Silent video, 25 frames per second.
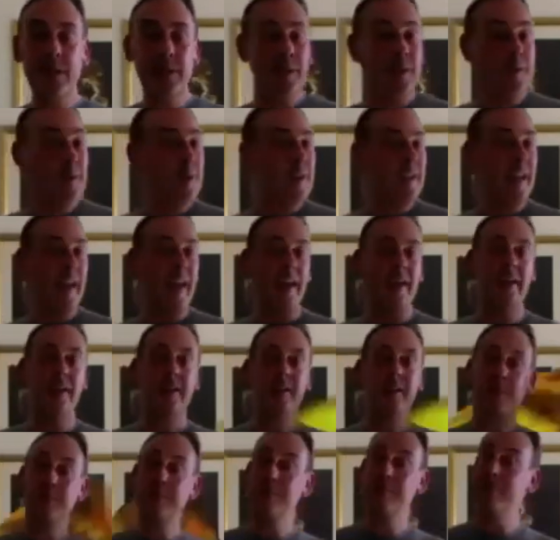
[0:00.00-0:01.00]
yeah,
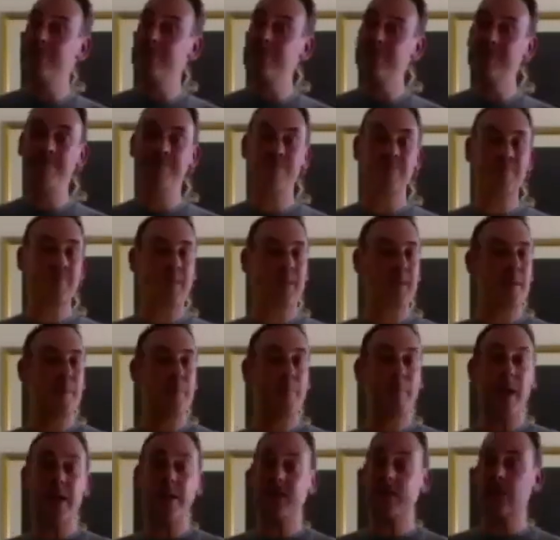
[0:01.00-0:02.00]
well,
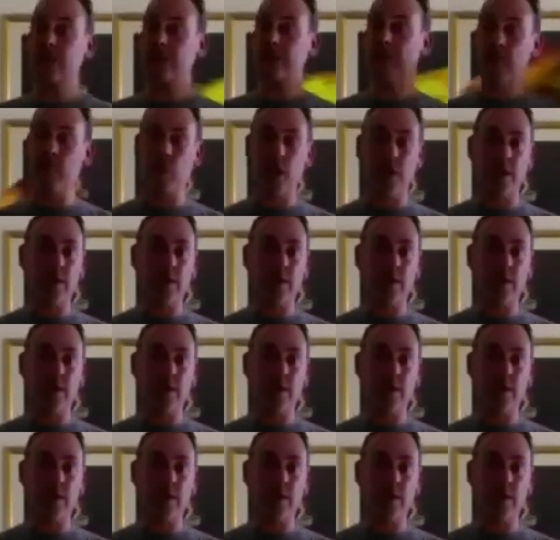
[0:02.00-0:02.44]
muscle memory.